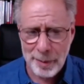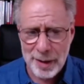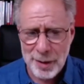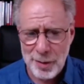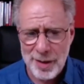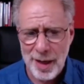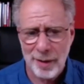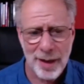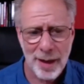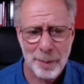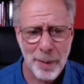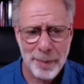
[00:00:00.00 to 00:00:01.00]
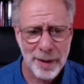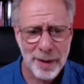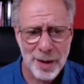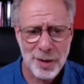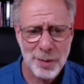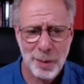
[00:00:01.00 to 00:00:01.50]
But it turns out in that
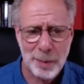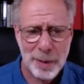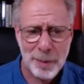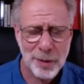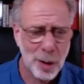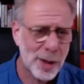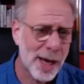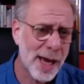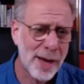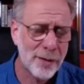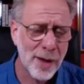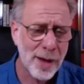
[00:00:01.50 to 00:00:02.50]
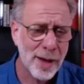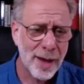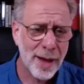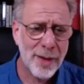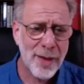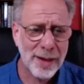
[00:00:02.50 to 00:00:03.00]
populations where people don't have
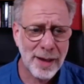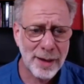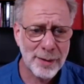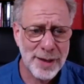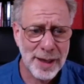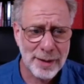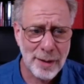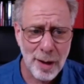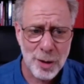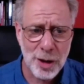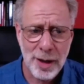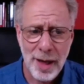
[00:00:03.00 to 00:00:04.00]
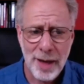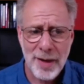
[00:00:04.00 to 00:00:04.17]
that kind of technology,